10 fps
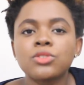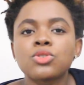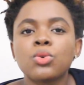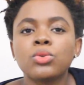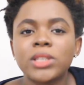
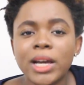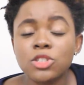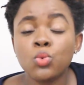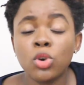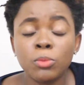So
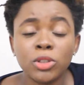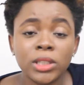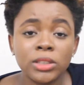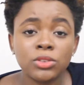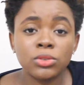that's one
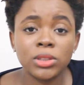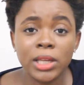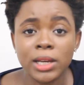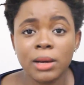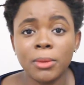more thing to
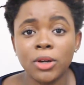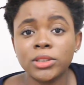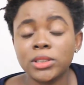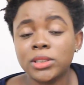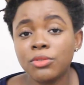think
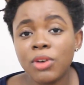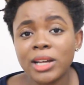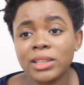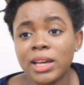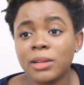about, is the
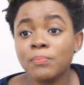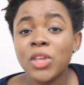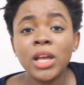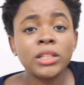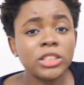fact
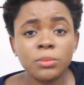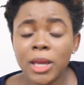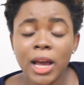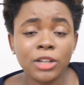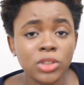that this
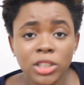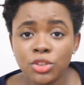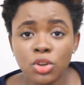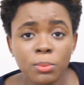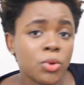may
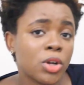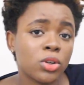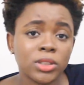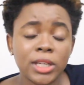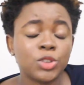actually not be
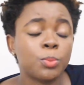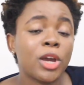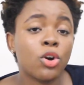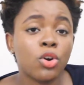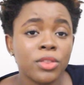recognized
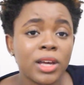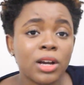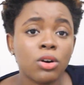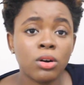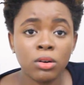by other